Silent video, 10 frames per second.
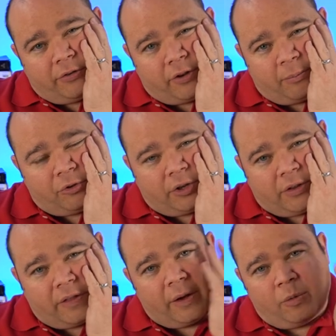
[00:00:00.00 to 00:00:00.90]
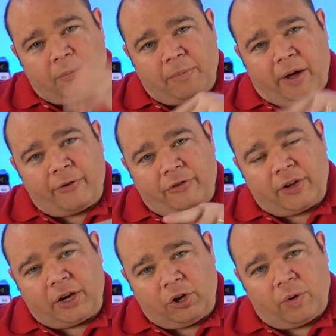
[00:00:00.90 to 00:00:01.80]
assumption that they wouldn't bother
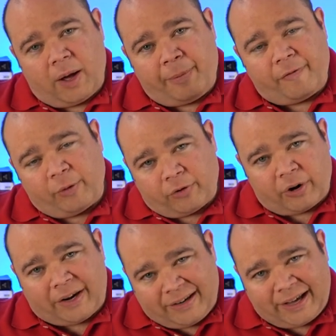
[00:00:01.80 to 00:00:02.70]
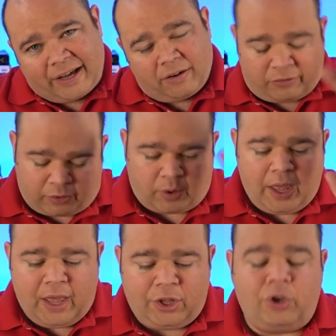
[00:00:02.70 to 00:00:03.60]
setting you up if he was already dead. So
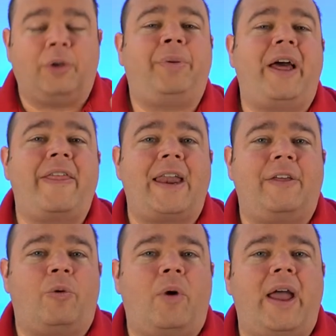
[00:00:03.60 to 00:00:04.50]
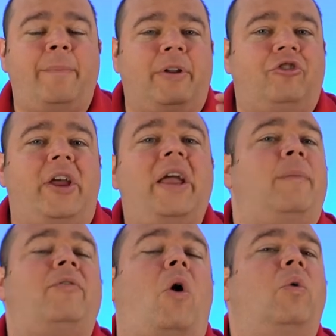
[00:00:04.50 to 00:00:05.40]
you could play that either way, but
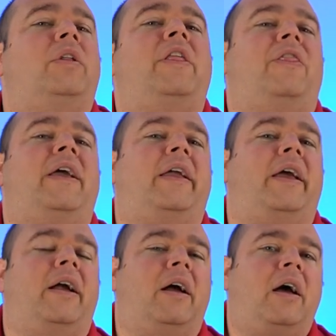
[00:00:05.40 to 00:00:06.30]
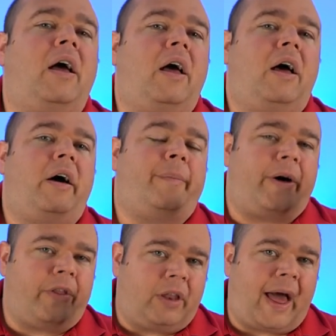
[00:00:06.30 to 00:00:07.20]
Jacob is only thinking
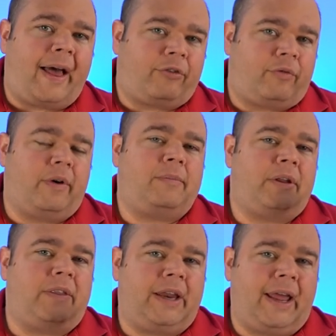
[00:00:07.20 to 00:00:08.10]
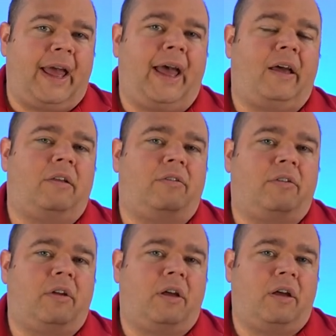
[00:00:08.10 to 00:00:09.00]
about the last remnant that he
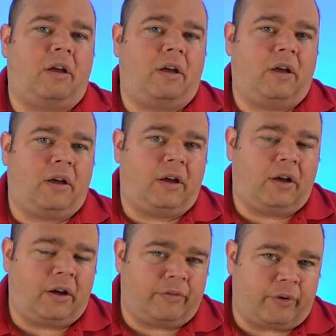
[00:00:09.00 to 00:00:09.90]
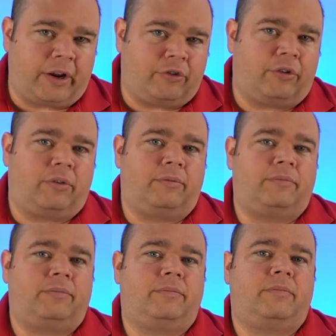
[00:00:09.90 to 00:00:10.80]
has of Rachel,
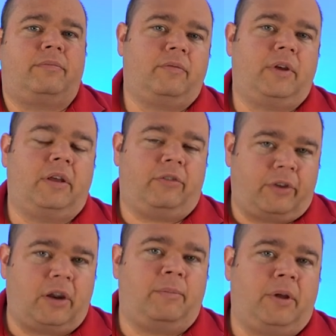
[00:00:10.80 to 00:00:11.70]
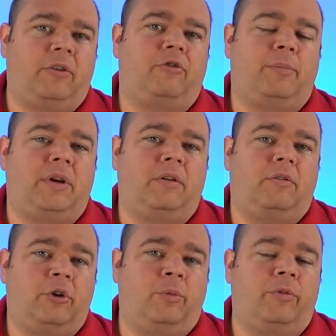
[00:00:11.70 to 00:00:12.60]
his son
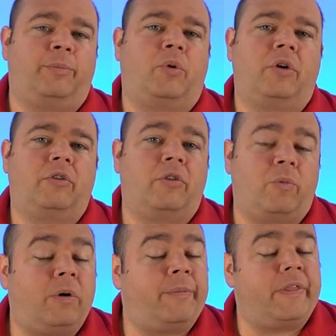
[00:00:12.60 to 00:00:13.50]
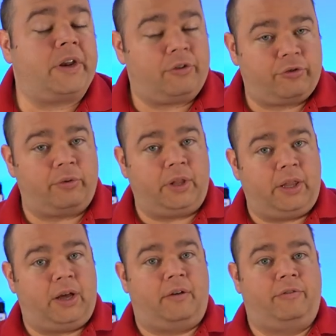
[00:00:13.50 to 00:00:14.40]
Benjamin, who was born to the woman that he truly
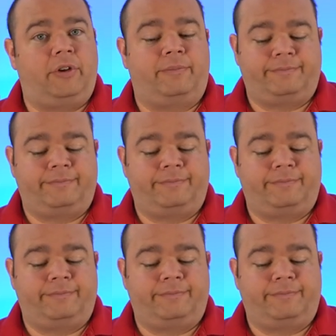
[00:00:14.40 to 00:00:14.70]
loved.